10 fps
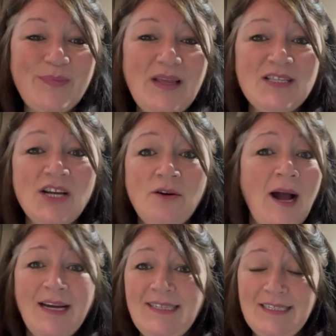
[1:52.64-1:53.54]
So
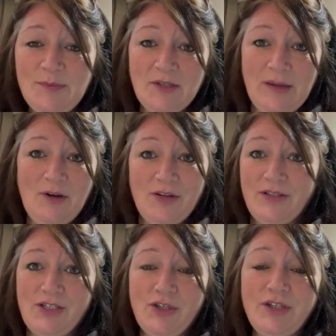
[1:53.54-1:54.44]
I tend to put them on the
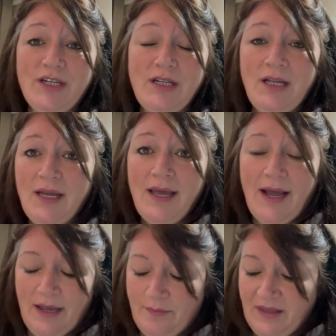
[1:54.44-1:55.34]
tunnel.
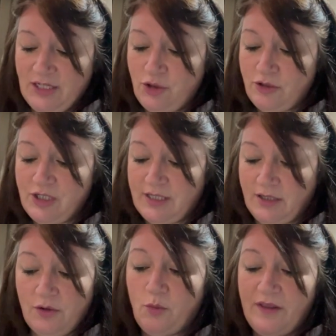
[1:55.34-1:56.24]
The instructions that
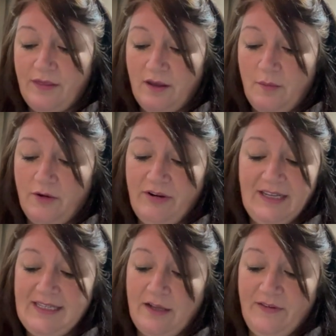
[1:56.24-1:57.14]
come with them are really
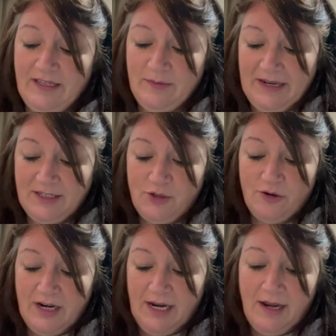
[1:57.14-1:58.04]

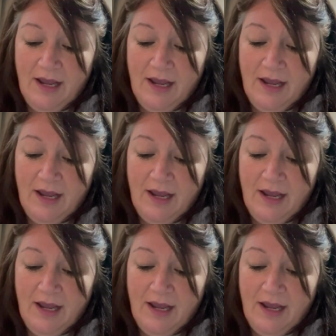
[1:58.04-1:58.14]
self-explanatory